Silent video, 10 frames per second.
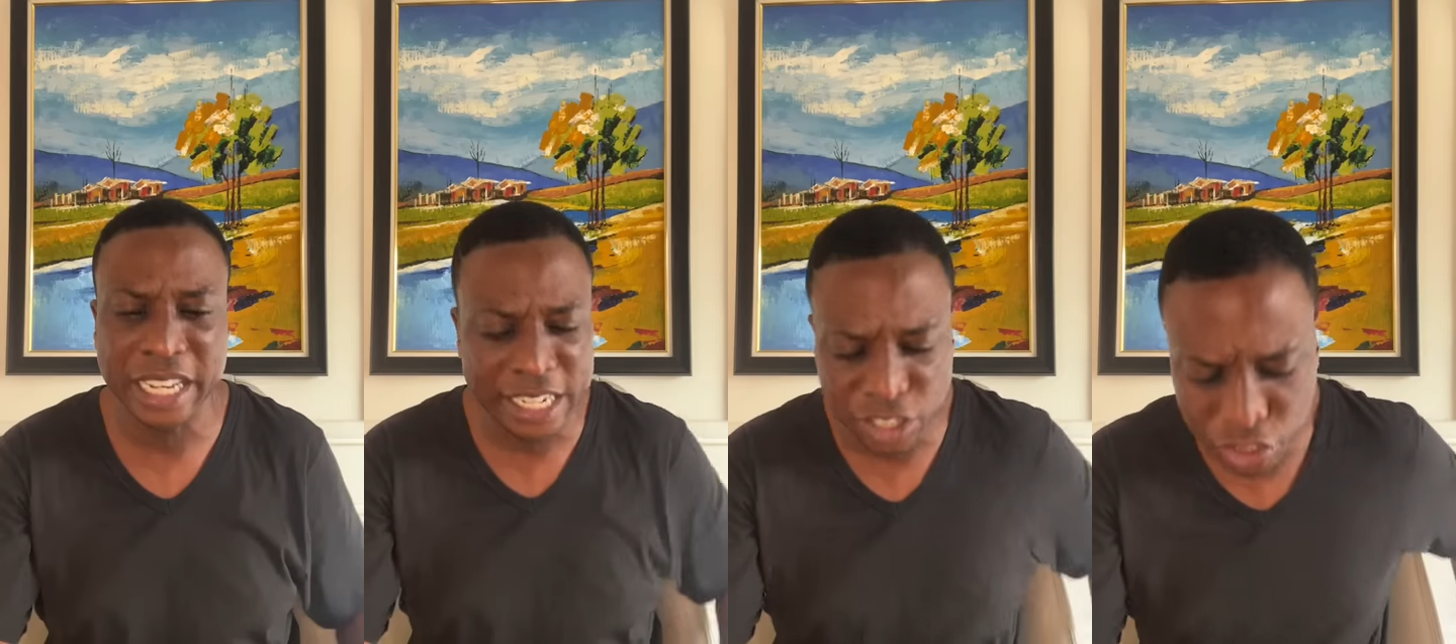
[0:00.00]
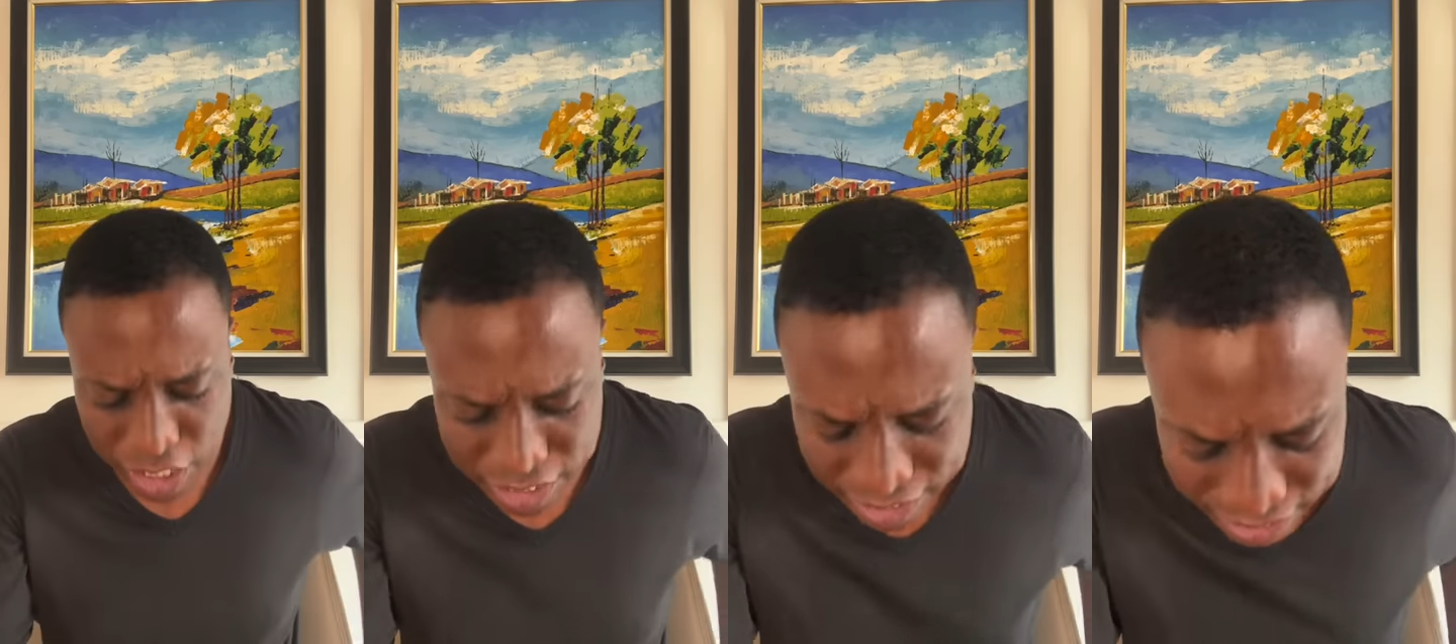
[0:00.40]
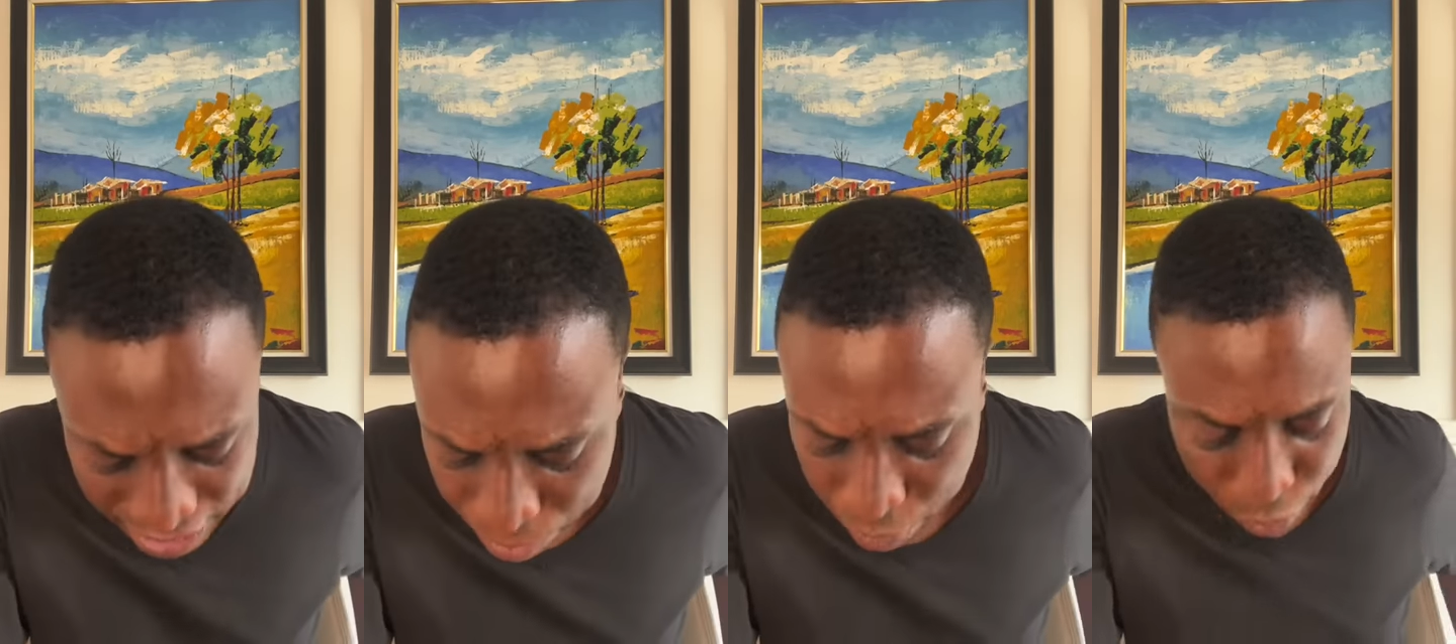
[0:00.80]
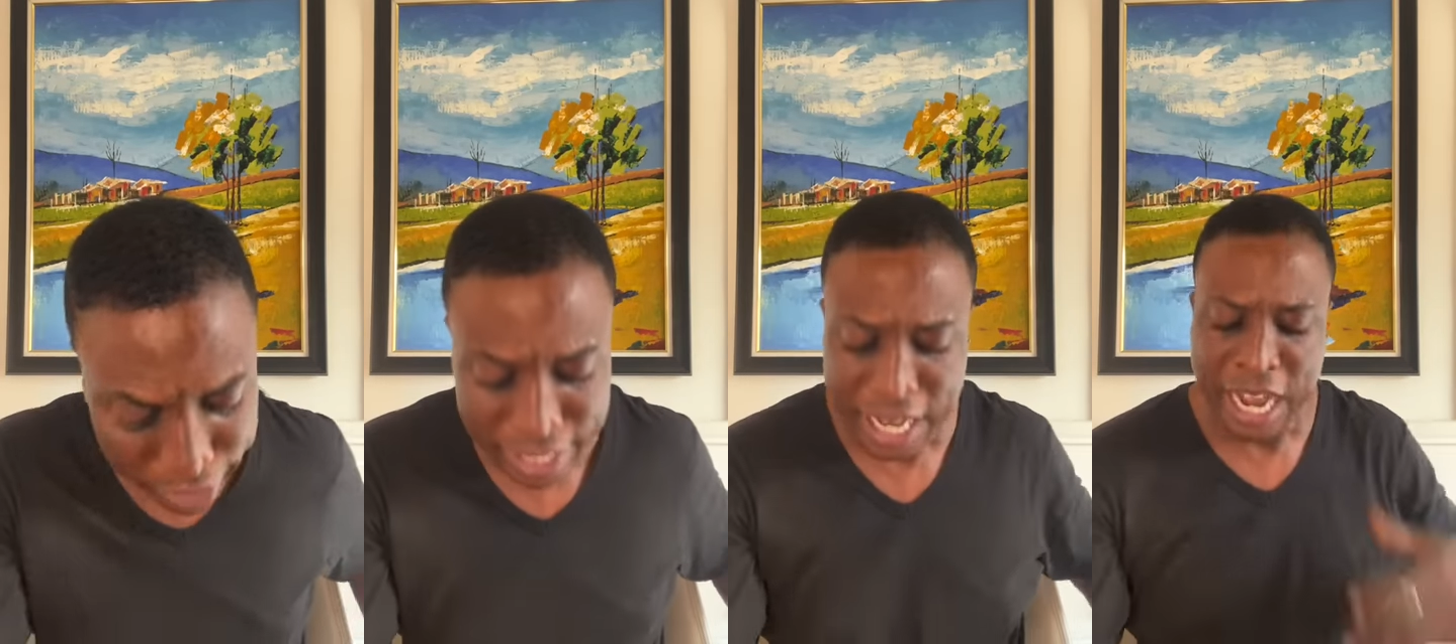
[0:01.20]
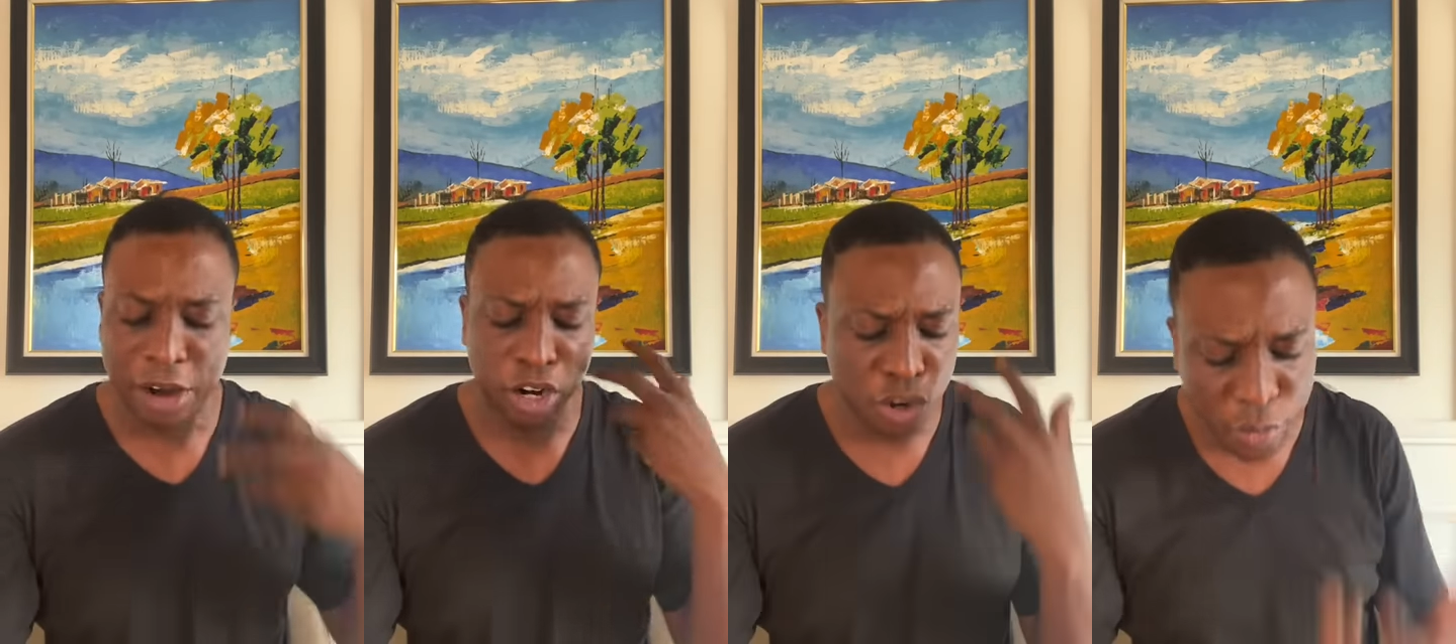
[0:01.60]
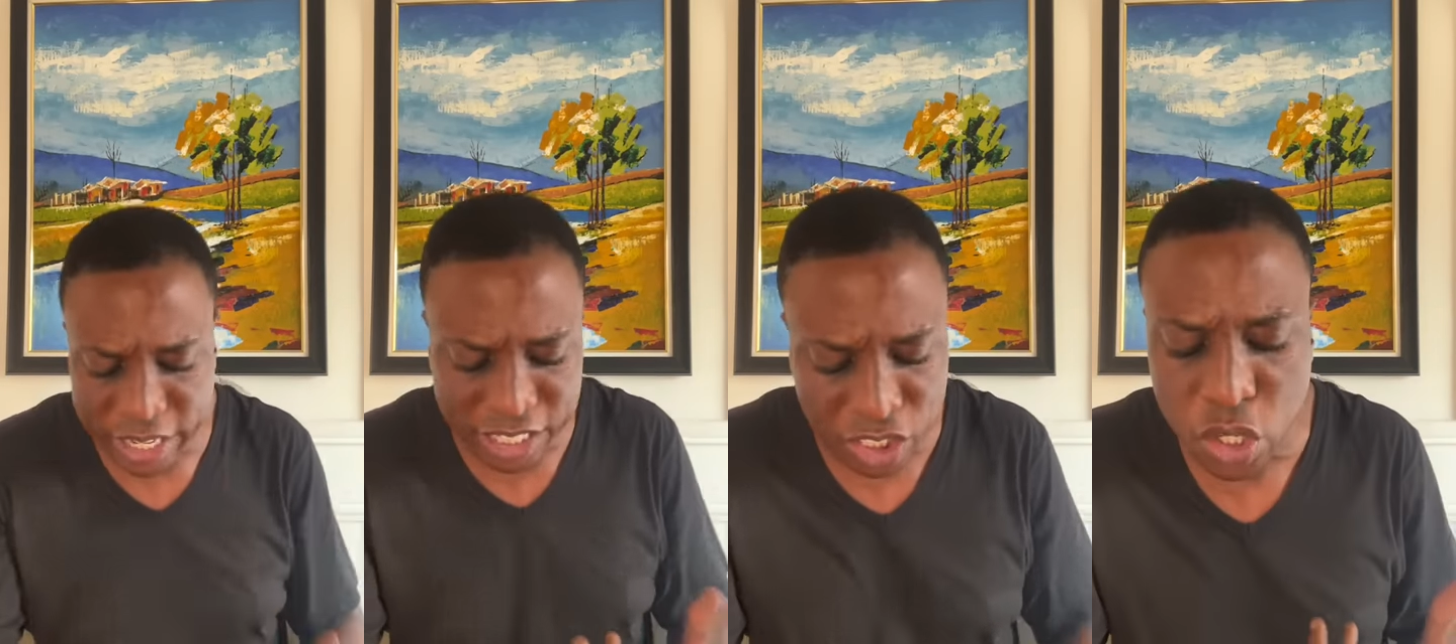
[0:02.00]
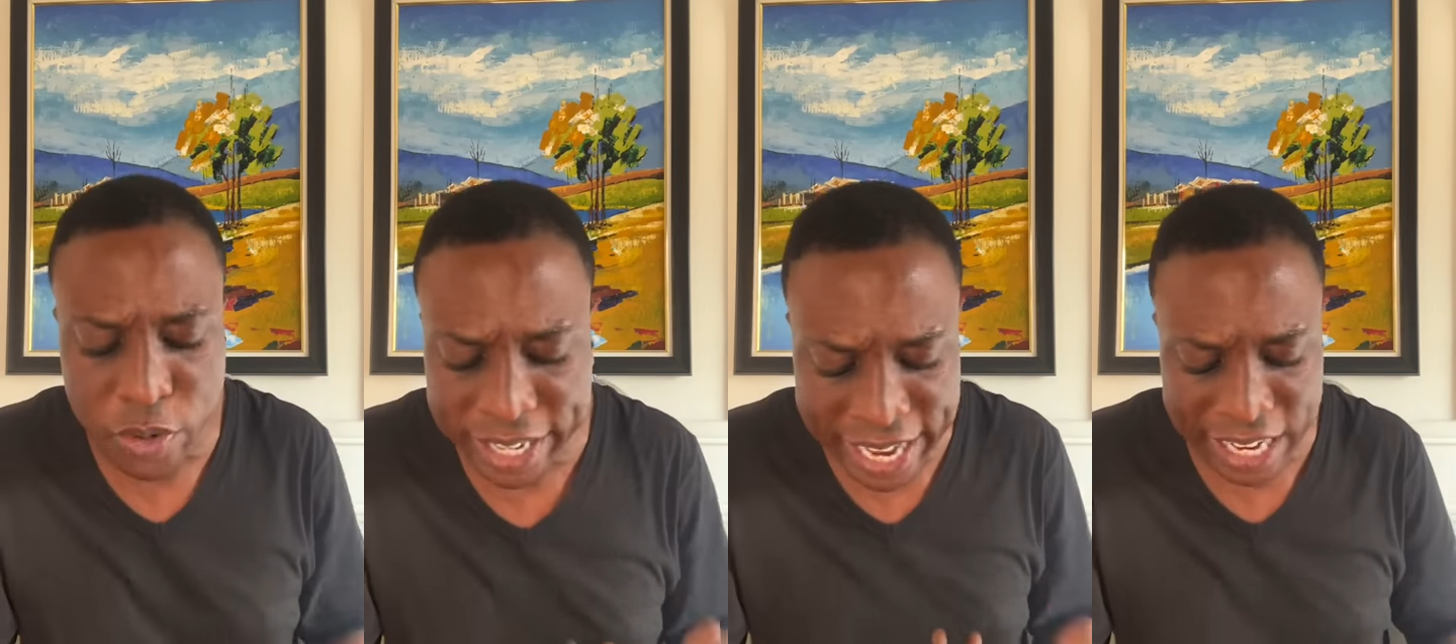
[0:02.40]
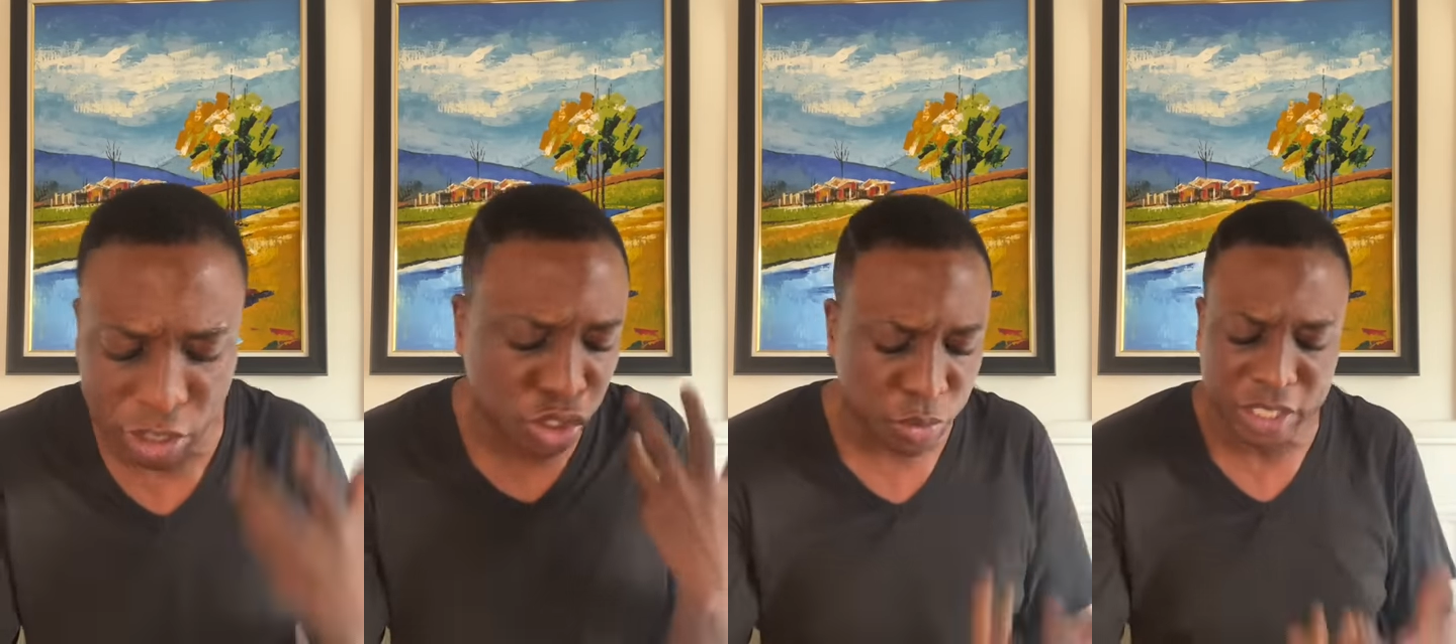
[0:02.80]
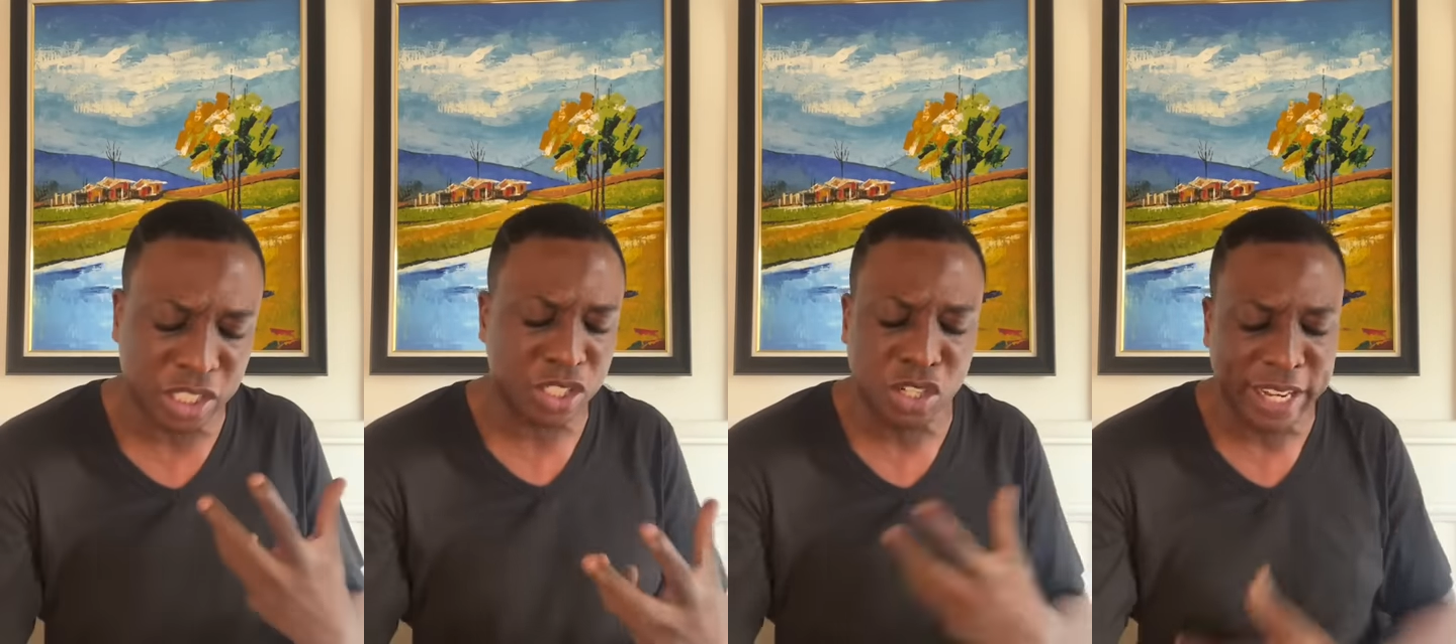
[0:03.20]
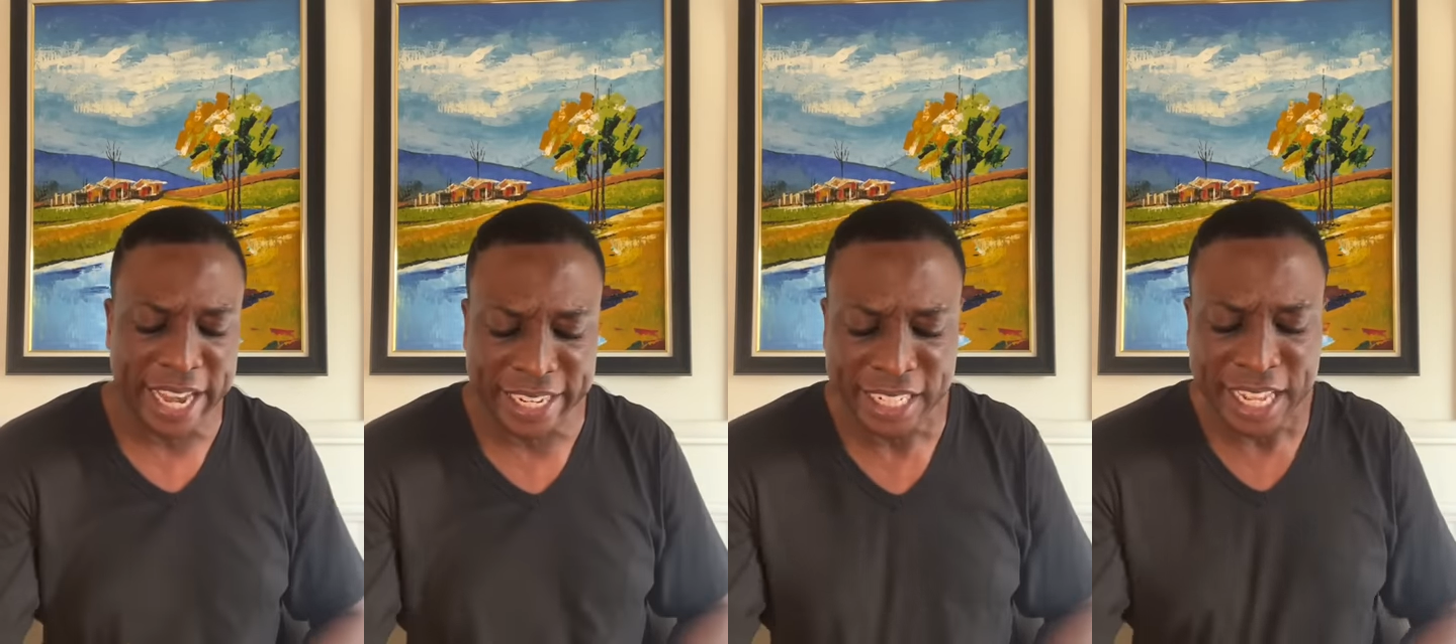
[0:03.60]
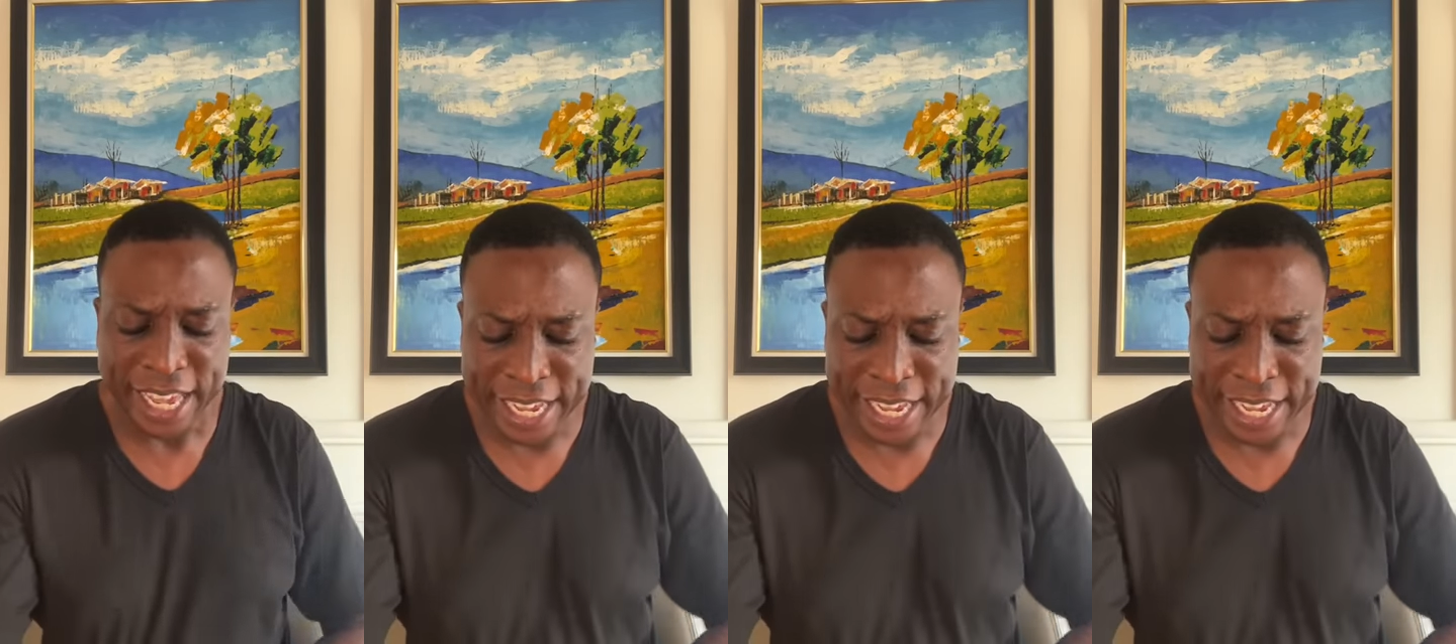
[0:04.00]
In Jesus' name we pray. I want to read it to you again. I want to read it to you again.